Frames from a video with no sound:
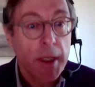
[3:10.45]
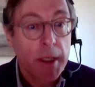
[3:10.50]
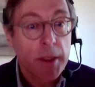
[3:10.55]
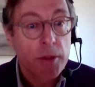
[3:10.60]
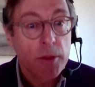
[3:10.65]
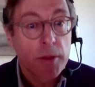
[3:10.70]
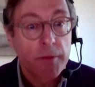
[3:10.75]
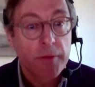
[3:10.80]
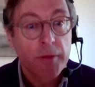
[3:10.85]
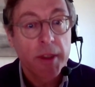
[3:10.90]

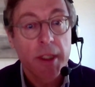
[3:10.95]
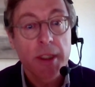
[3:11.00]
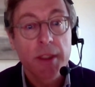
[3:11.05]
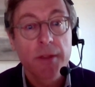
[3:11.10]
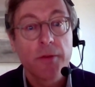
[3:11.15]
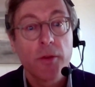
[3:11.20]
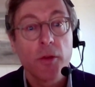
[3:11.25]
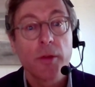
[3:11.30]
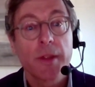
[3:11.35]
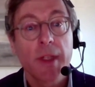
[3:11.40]
interface
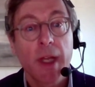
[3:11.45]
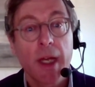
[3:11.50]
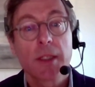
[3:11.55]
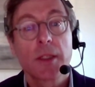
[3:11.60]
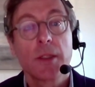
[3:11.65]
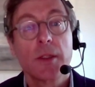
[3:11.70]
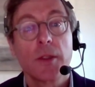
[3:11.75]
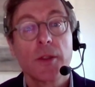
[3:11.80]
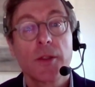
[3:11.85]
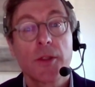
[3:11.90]
for
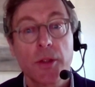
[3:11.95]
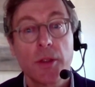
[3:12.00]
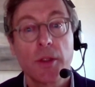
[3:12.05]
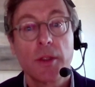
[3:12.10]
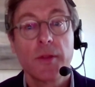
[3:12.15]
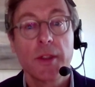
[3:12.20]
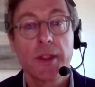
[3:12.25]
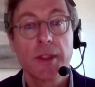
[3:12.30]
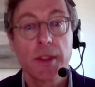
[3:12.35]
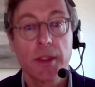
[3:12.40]
national
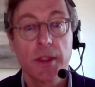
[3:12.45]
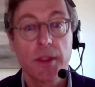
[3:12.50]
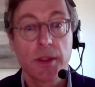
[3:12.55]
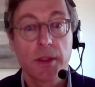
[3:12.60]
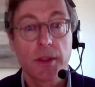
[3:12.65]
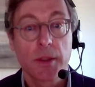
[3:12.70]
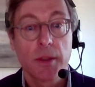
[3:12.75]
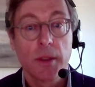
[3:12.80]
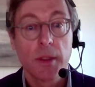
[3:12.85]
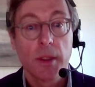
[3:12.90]

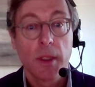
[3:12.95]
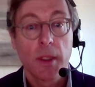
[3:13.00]
services.